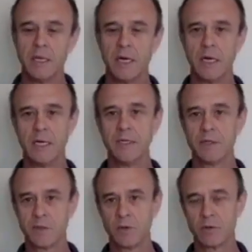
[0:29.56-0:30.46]
in the
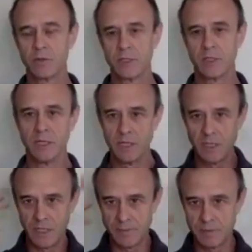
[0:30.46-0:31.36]
shoulders and the
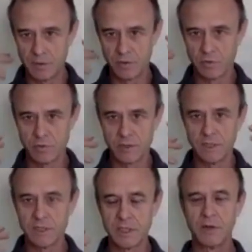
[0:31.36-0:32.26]
upper shoulders in this
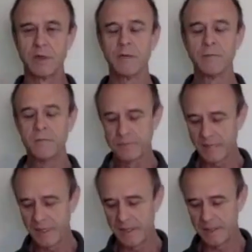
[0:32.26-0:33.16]
area.
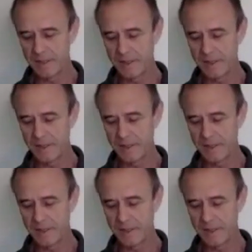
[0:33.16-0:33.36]
And